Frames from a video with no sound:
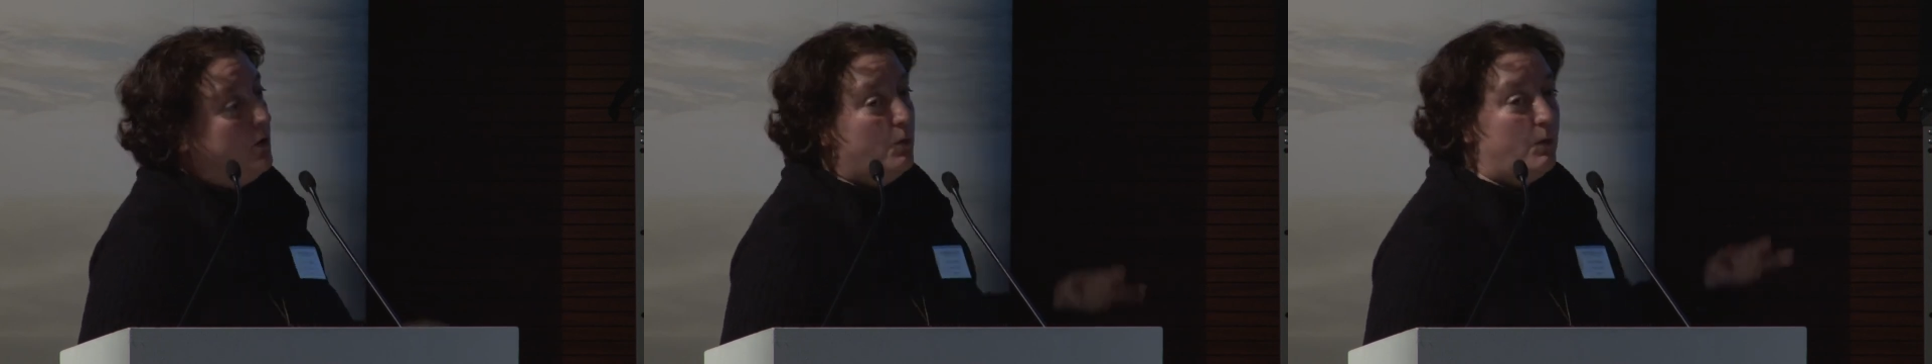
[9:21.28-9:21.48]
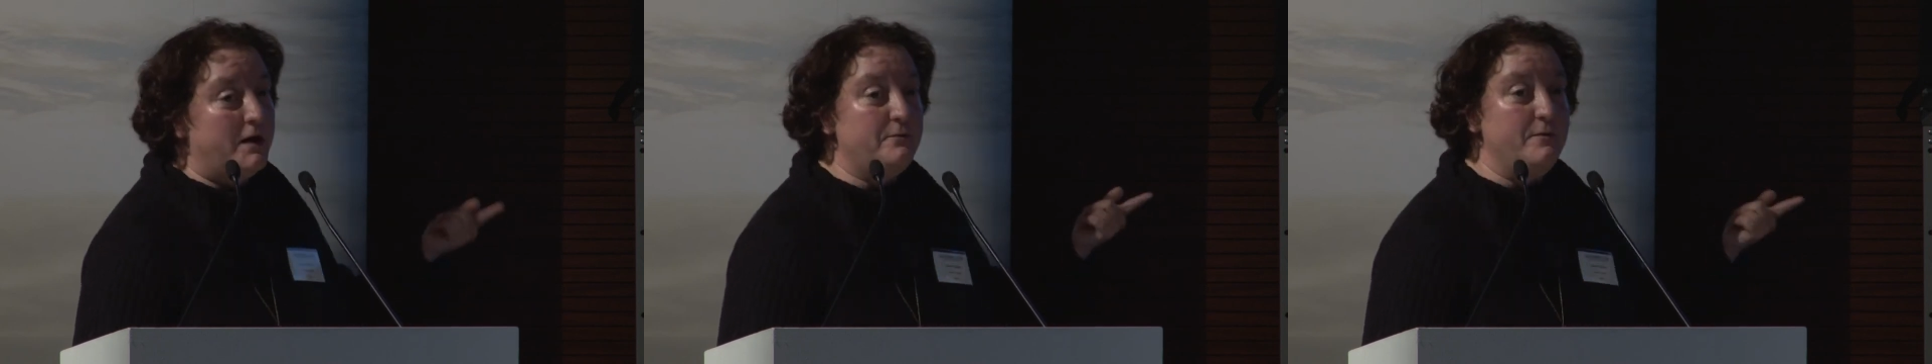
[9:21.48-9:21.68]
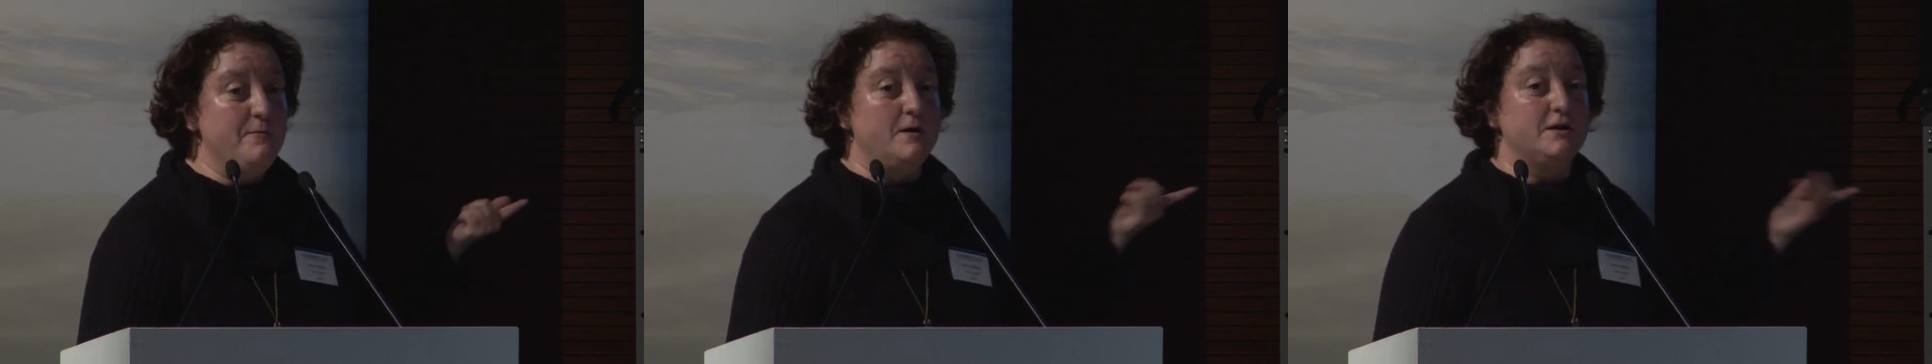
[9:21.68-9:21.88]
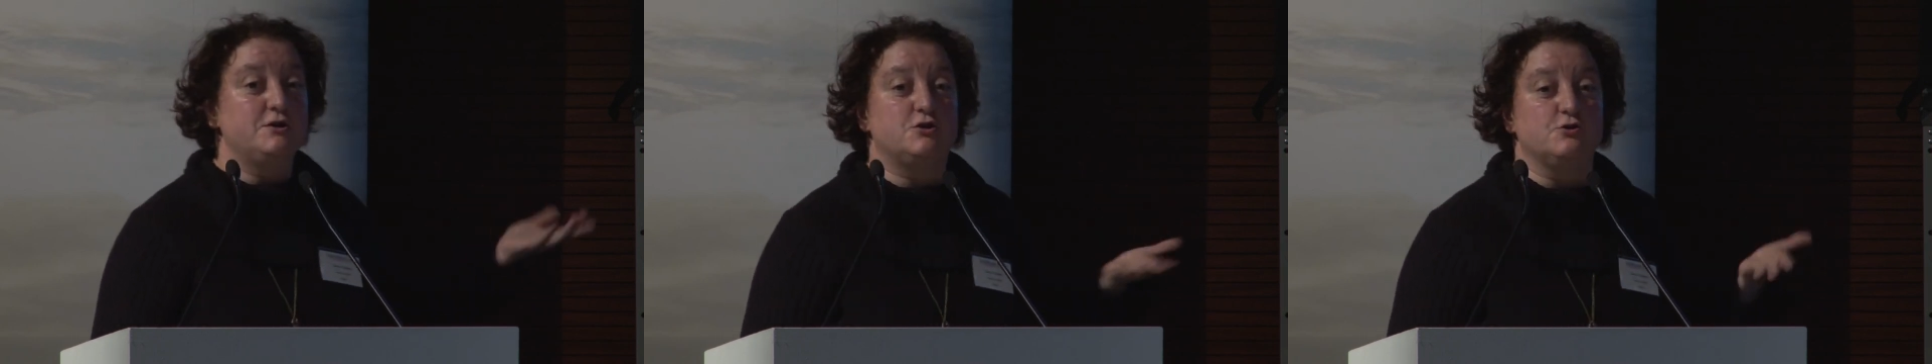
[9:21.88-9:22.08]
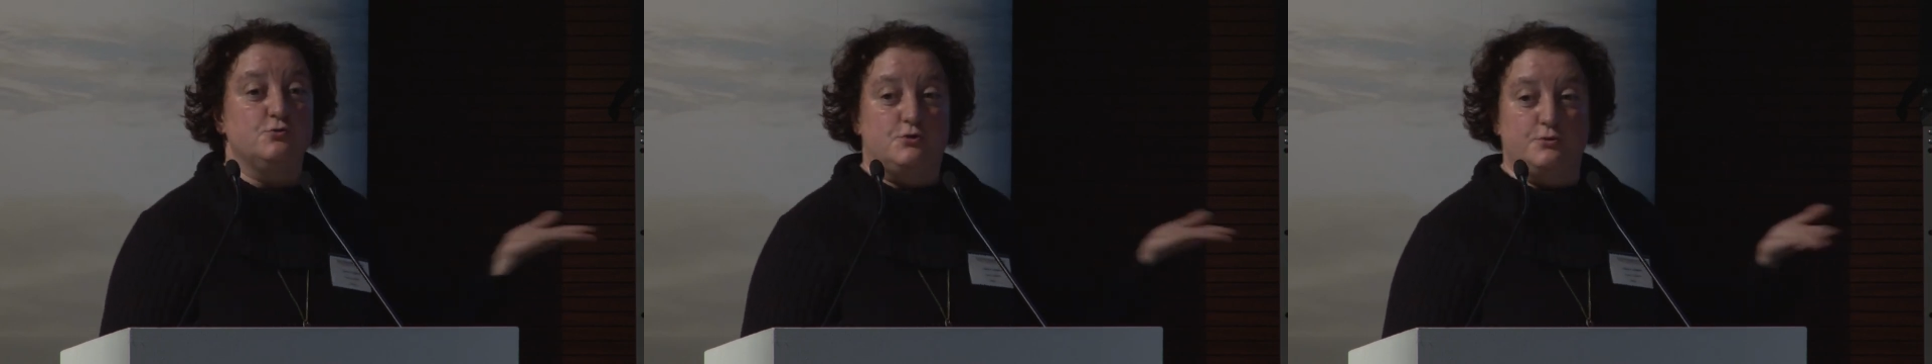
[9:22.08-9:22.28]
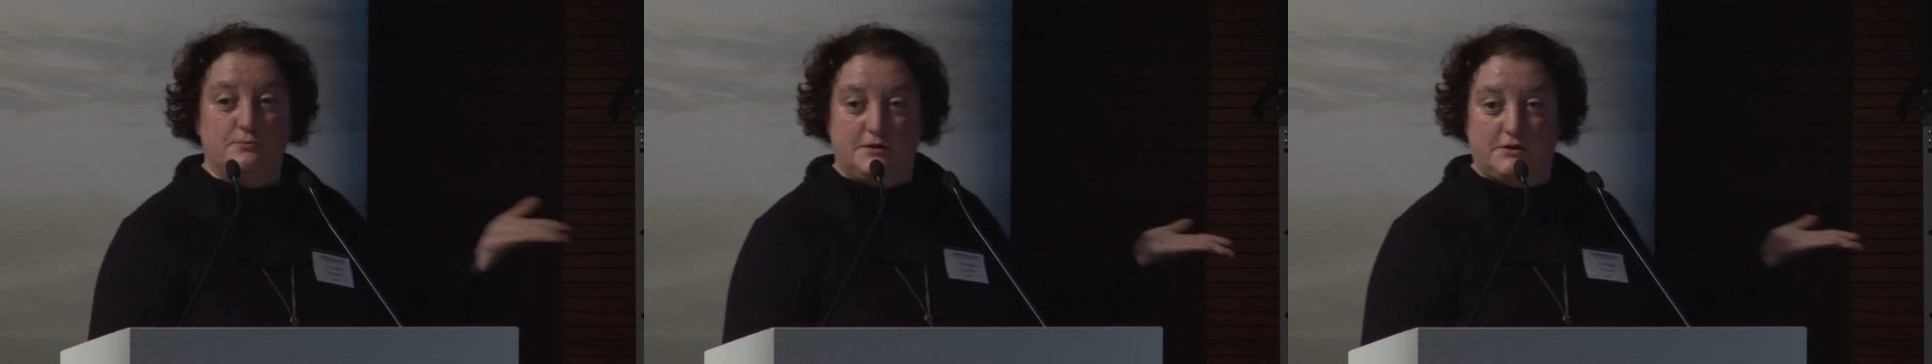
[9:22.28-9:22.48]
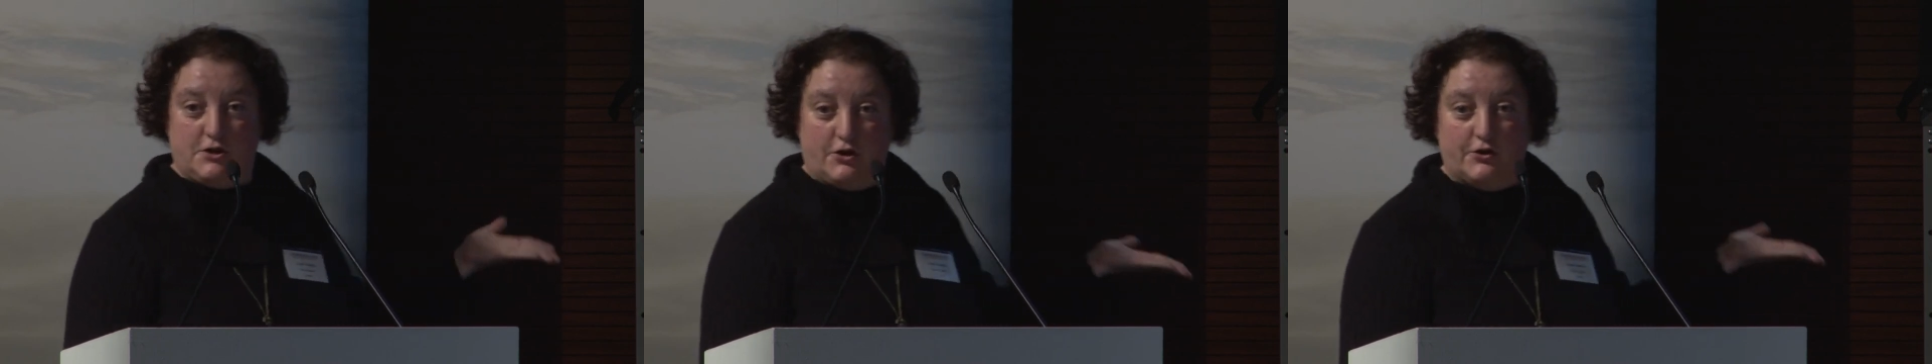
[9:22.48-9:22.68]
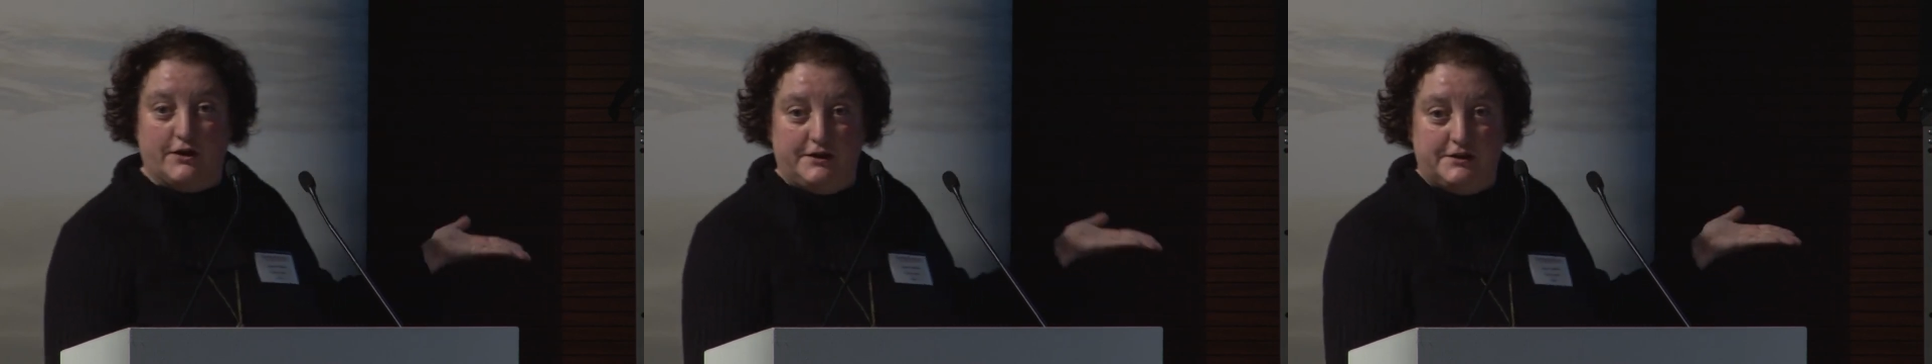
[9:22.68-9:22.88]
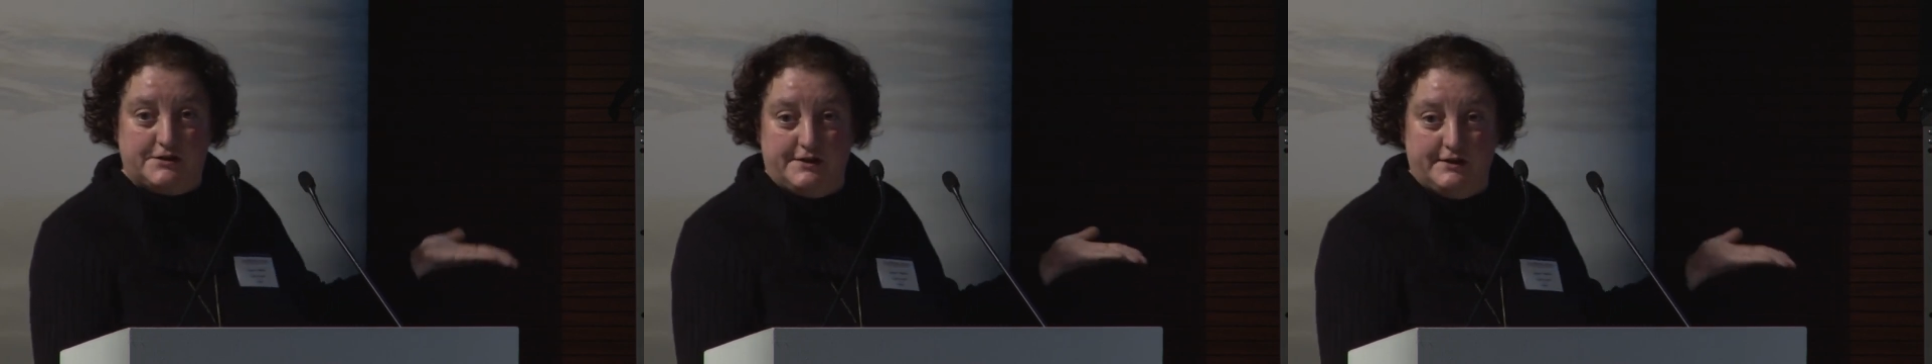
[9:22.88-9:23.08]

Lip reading: what do we want to do to encourage